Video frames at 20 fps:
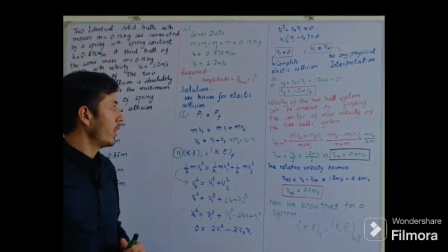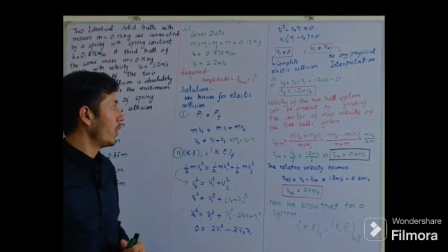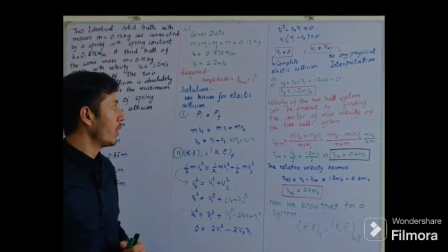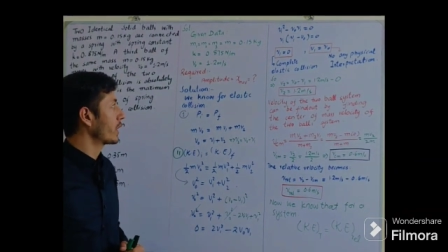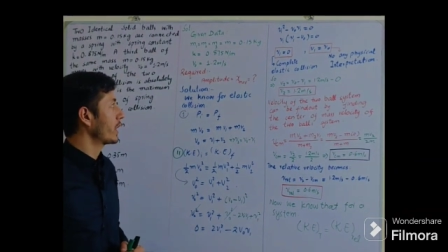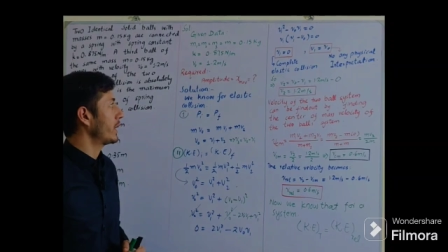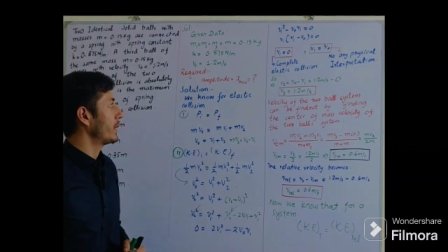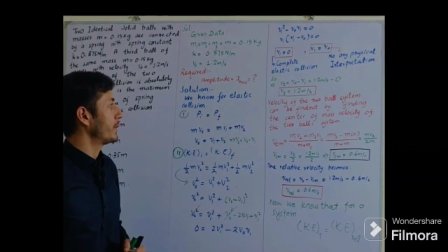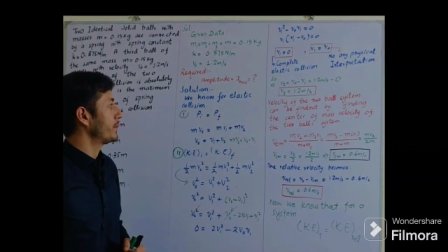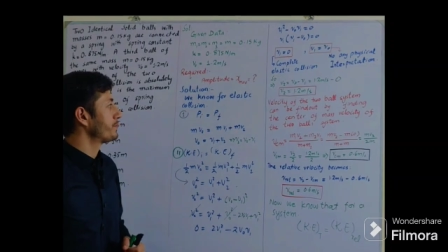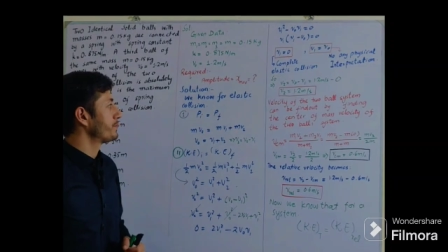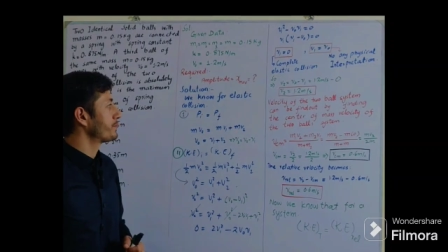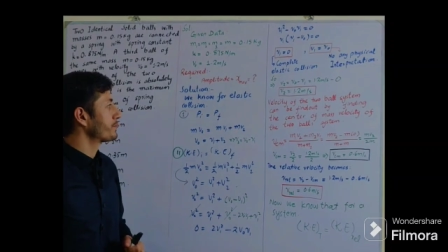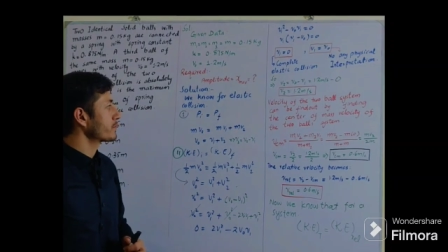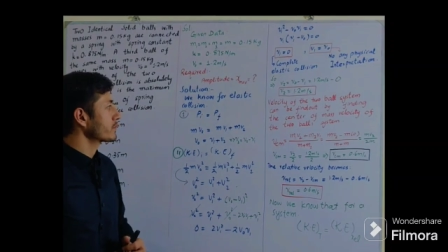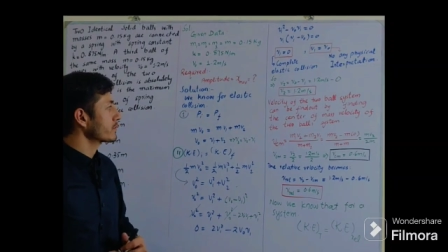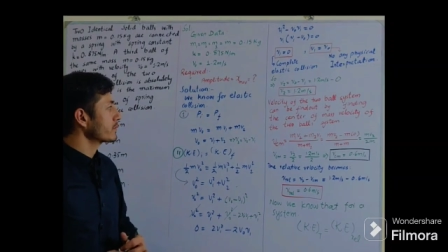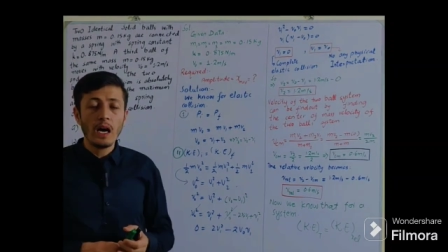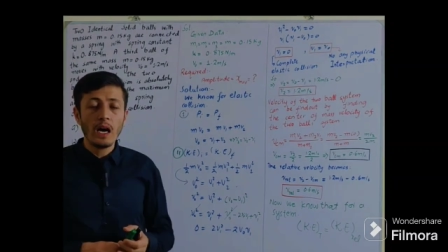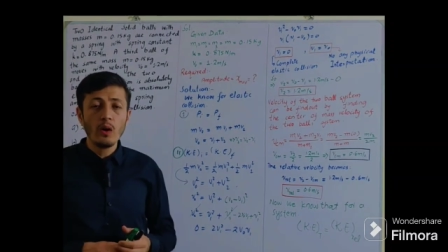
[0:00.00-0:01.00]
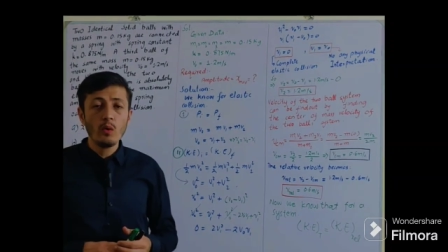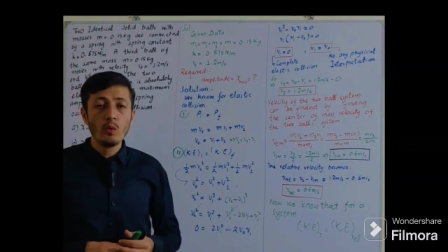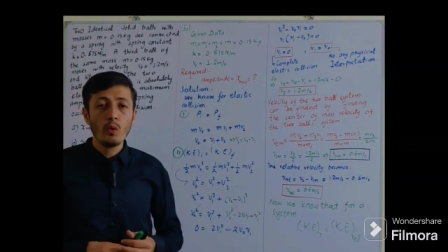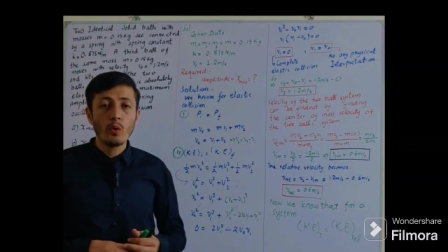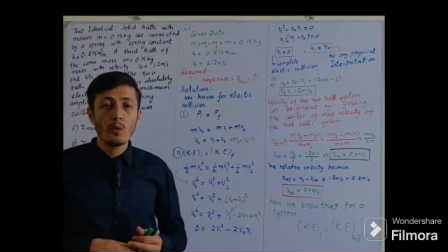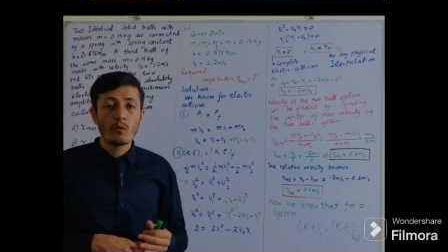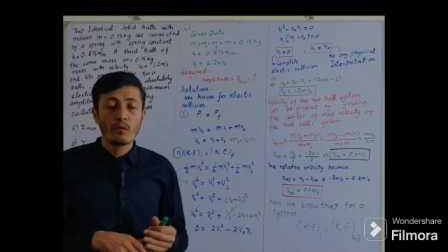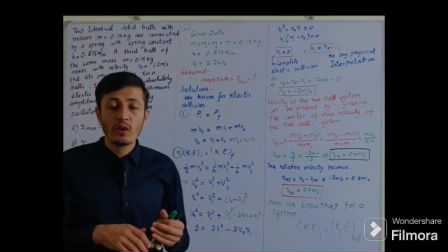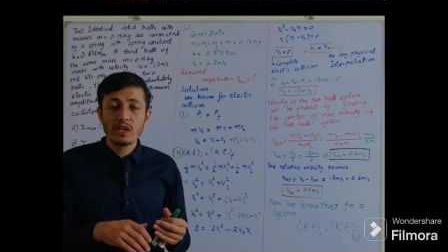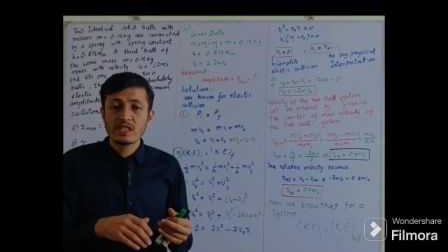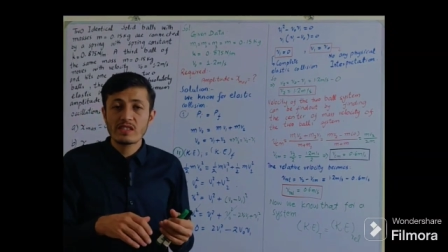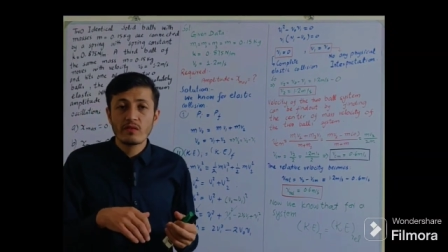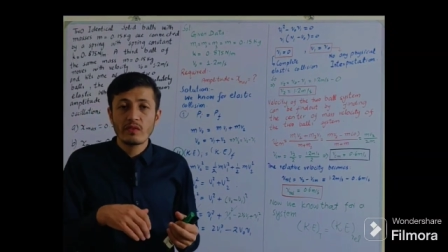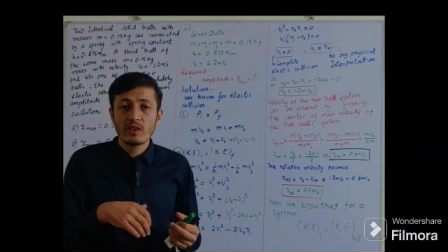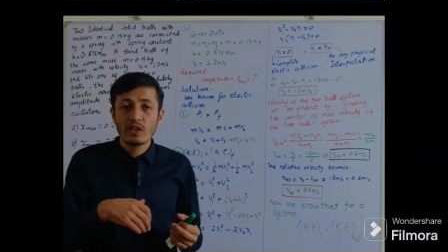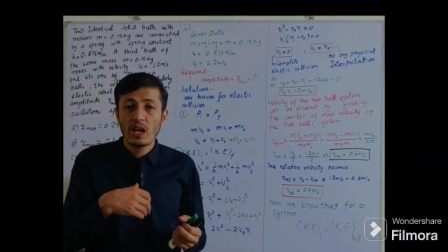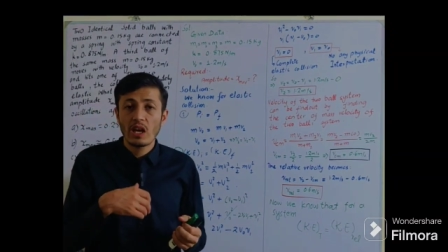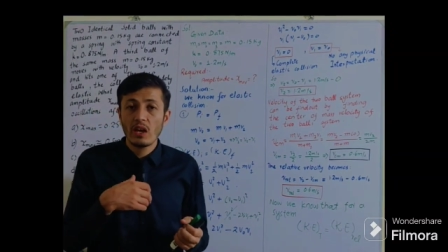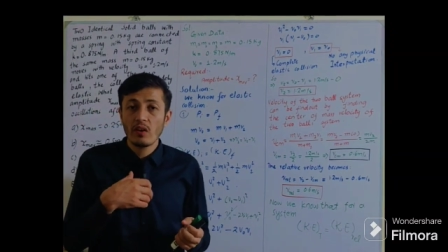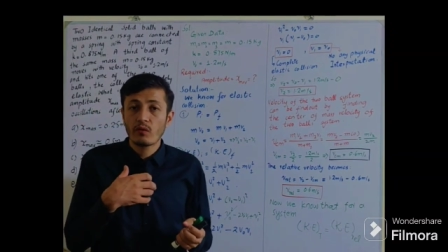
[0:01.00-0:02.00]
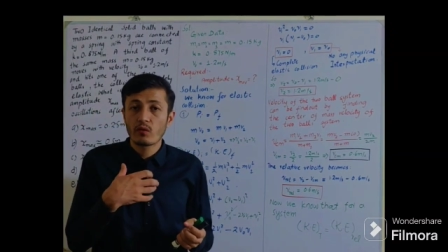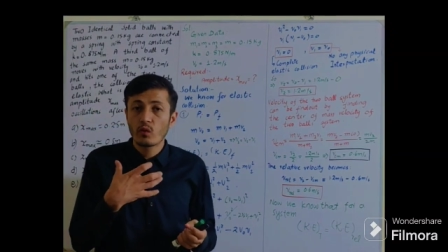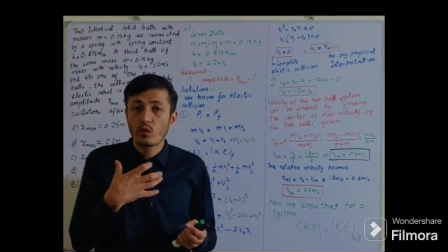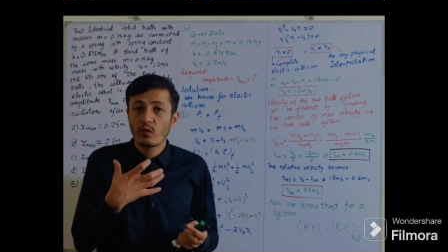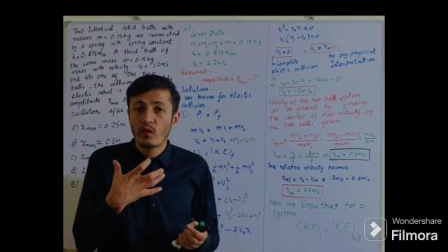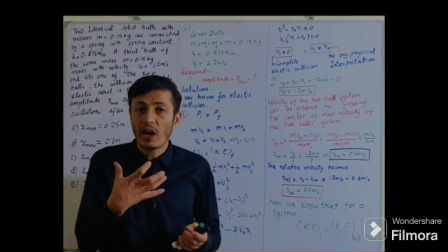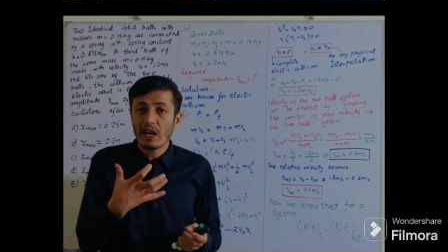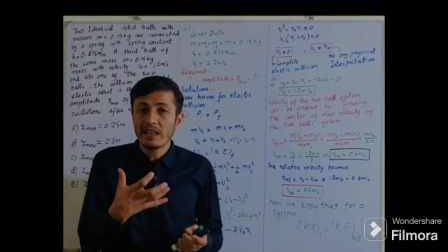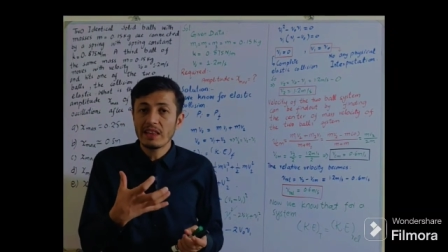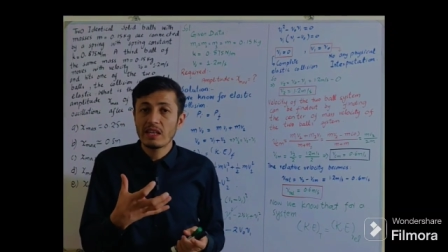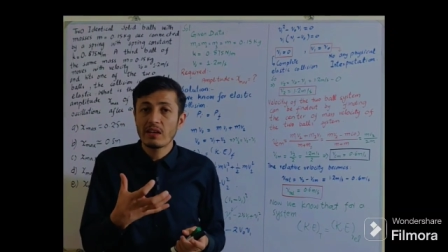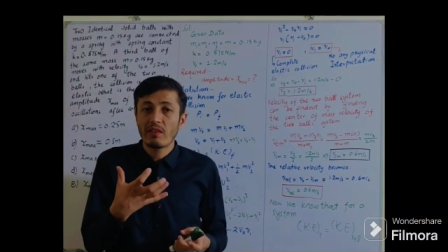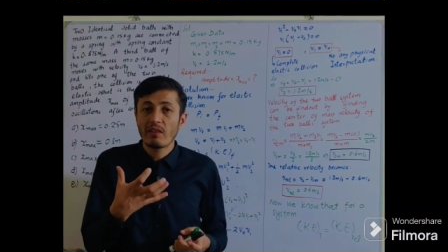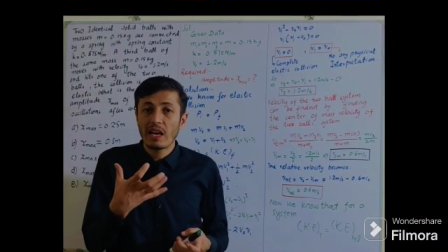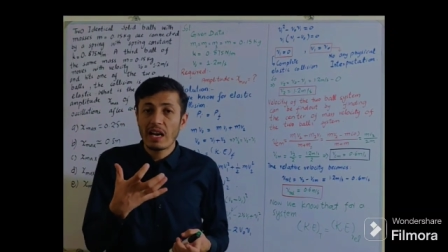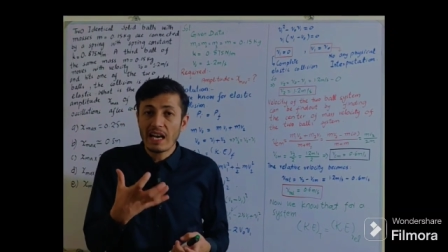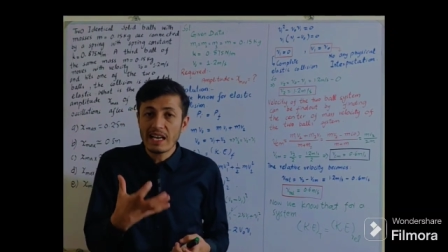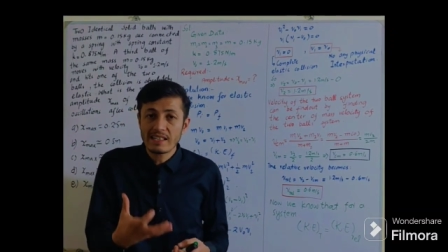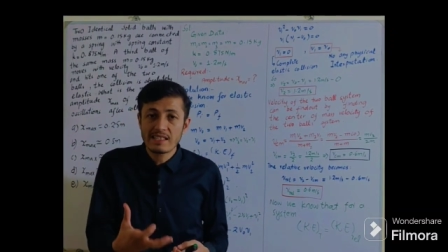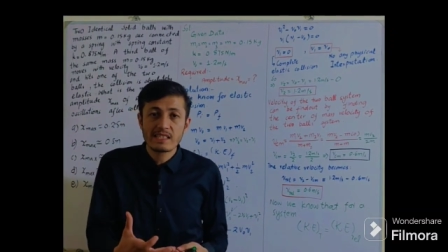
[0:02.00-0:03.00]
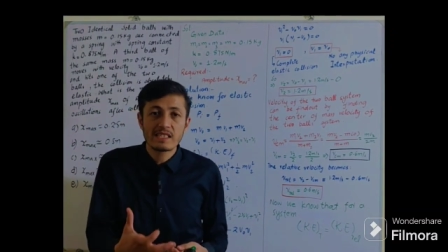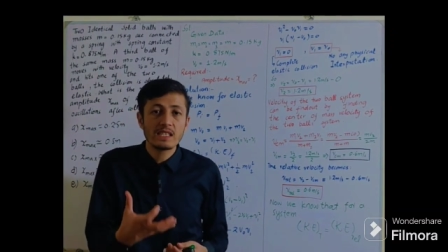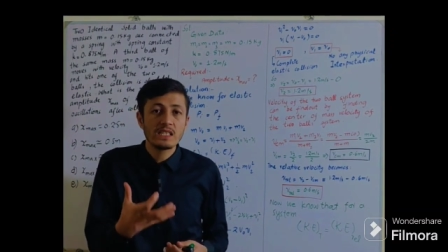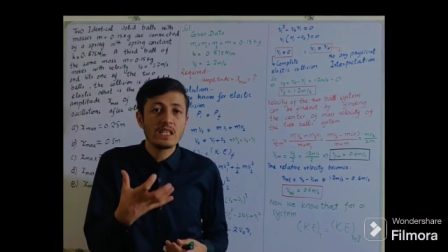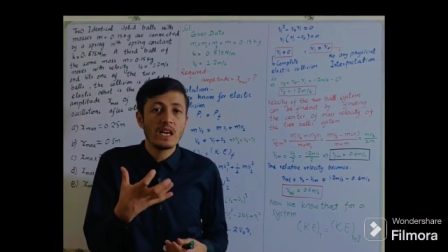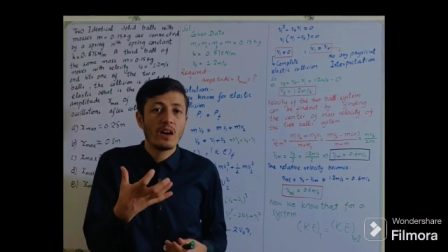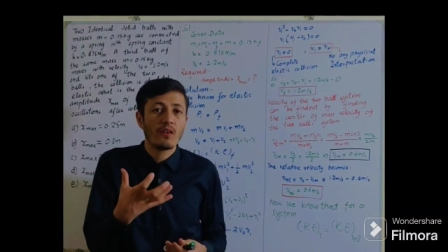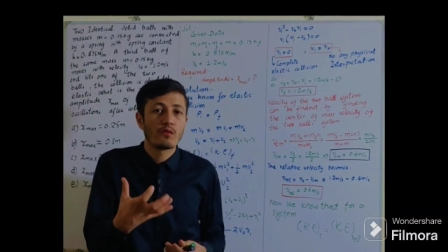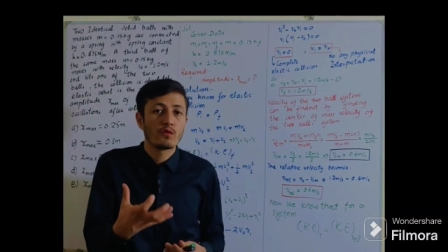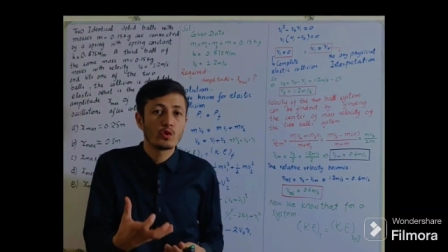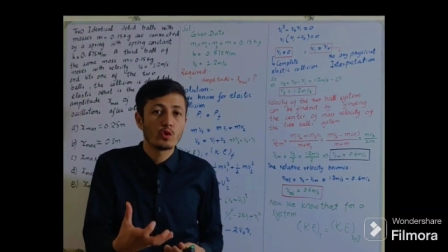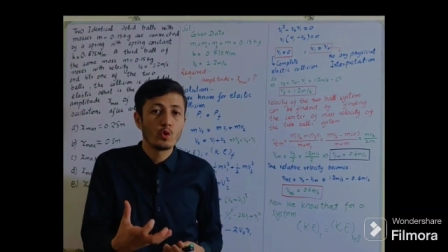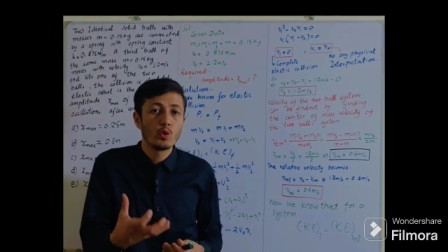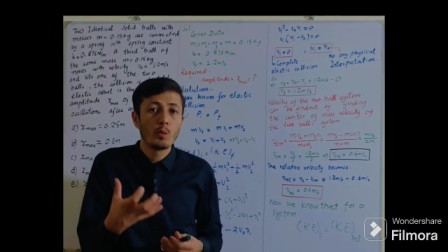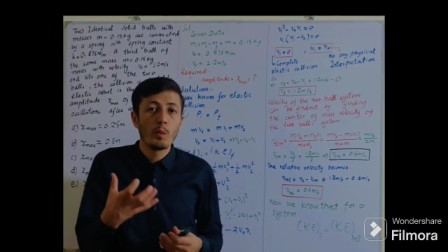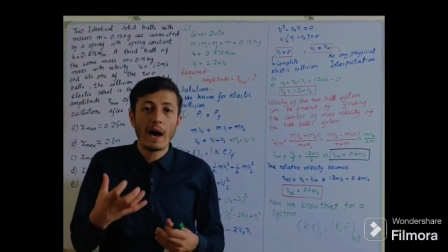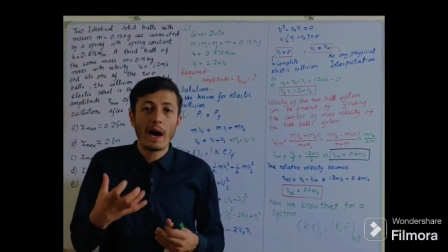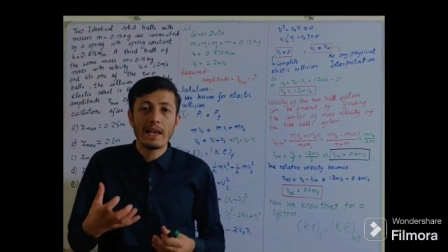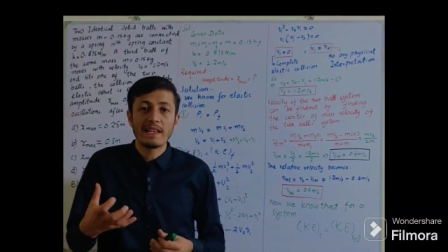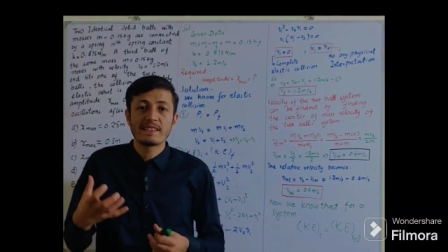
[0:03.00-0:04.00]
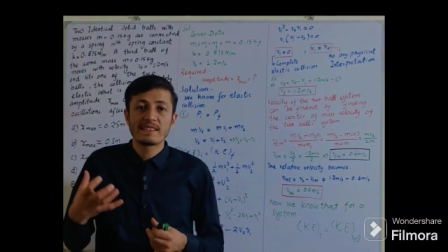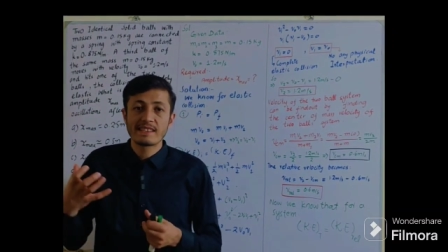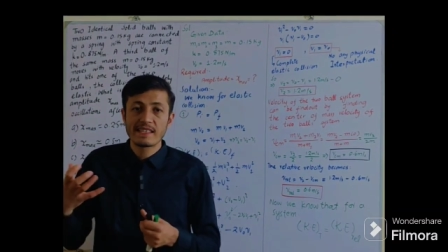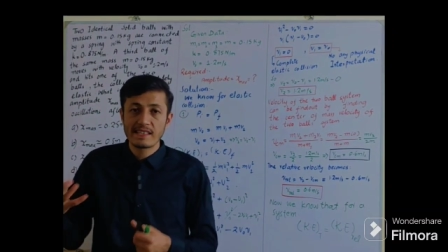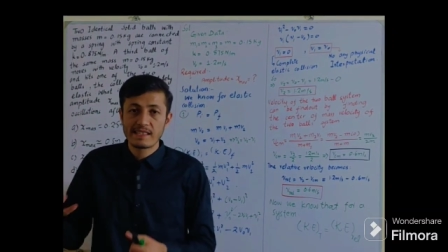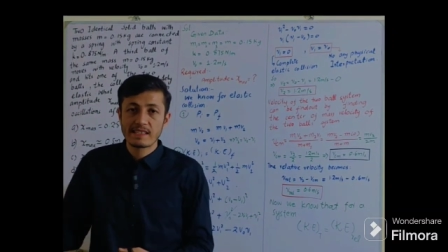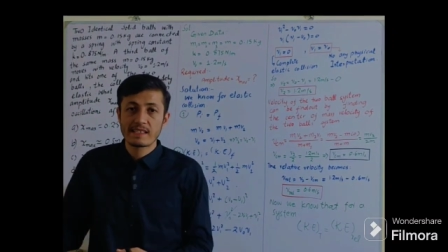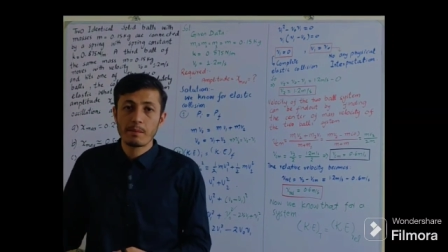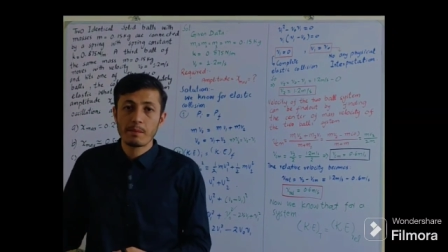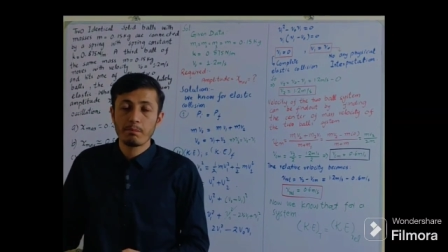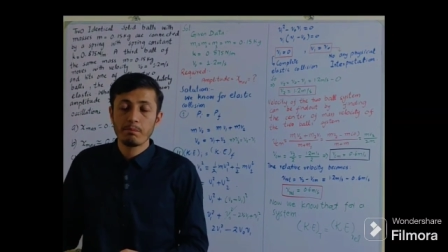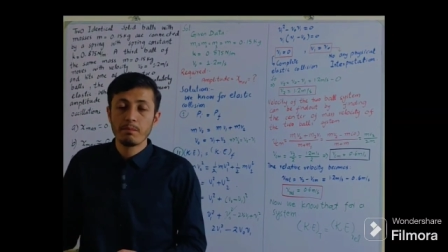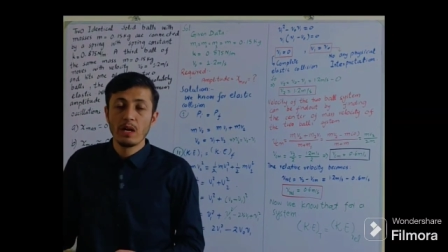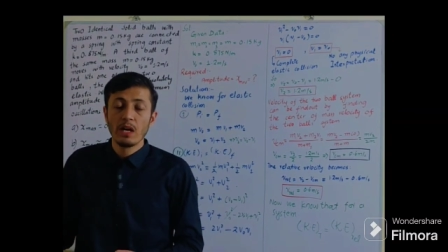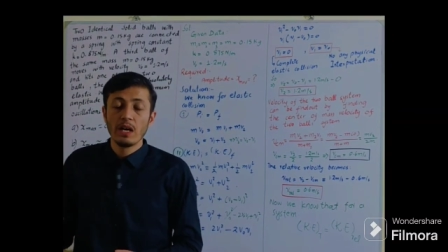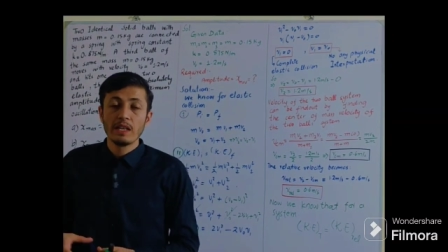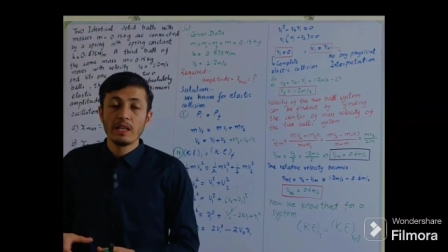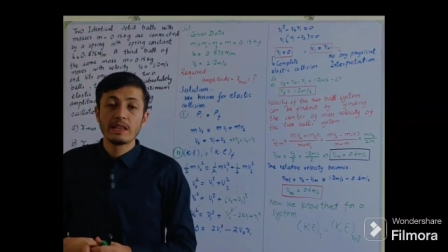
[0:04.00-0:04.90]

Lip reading: Okay, now first we have to find the velocity of two ball system.